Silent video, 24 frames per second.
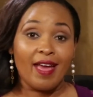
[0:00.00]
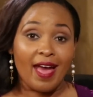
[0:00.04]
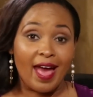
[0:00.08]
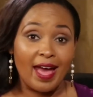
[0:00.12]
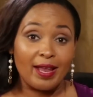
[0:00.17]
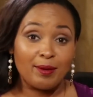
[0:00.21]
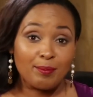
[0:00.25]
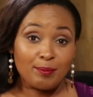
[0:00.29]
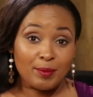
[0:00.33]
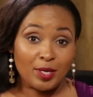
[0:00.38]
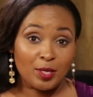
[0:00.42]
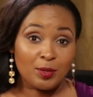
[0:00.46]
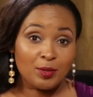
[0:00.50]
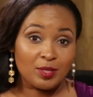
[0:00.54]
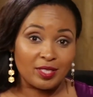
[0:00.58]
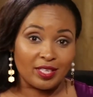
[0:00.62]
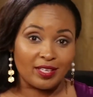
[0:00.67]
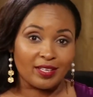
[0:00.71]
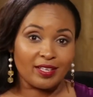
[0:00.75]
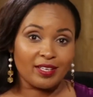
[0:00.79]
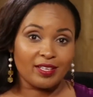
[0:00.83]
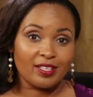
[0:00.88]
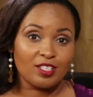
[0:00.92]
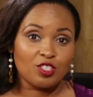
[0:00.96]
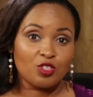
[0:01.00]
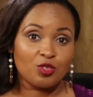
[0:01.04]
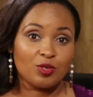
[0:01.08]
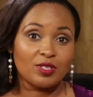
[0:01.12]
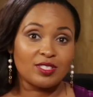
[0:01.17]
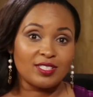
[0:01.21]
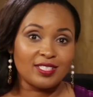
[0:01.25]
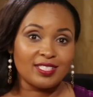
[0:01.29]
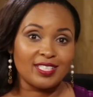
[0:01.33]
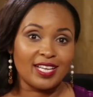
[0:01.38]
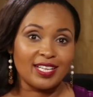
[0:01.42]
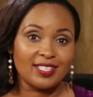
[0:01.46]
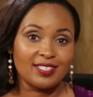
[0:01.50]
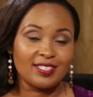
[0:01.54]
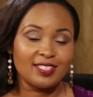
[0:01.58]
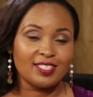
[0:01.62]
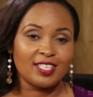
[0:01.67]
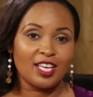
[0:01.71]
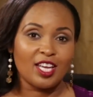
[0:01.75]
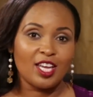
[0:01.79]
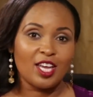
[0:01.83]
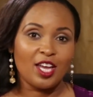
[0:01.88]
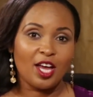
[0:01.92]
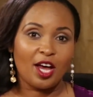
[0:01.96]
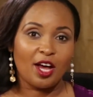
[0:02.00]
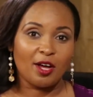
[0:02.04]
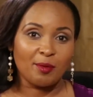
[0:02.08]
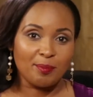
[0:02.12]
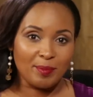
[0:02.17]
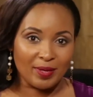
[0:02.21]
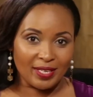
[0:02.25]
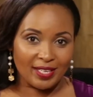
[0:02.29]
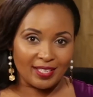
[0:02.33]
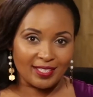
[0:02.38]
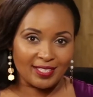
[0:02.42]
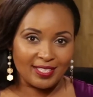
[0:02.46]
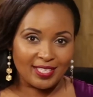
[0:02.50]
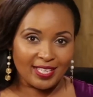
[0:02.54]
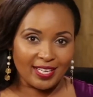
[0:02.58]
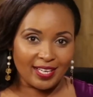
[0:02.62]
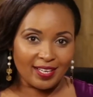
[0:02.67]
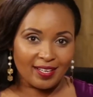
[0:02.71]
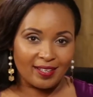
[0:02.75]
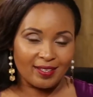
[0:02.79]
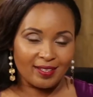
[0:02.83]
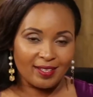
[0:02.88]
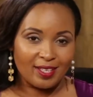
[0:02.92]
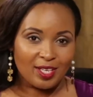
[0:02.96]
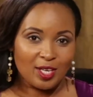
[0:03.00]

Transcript: And music transcends ability.